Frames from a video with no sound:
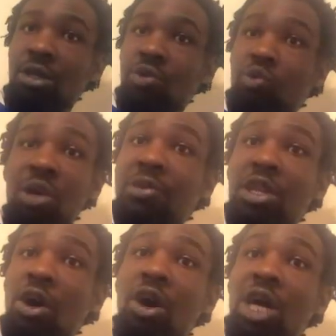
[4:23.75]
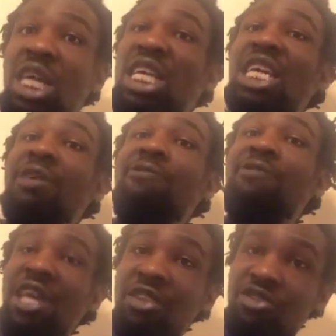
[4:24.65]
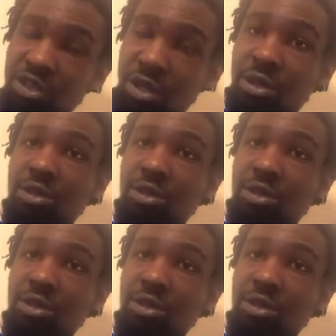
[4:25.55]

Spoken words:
Women are an invention.